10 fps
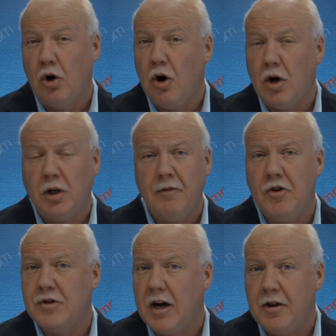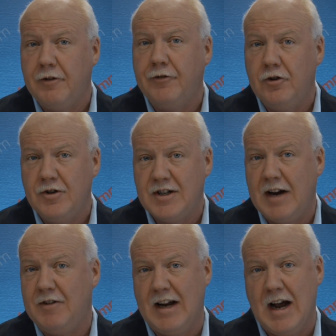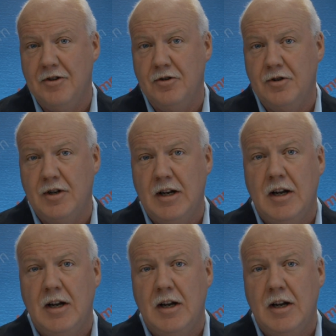All of those other food safety hazards.